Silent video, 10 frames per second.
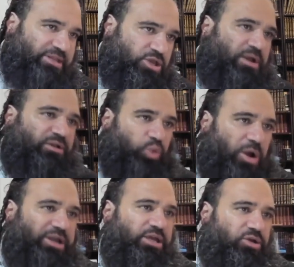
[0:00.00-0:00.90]
that you met
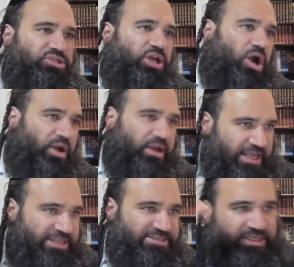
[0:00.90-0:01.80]
20 years ago
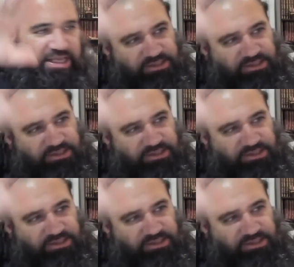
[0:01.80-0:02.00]
and that's it,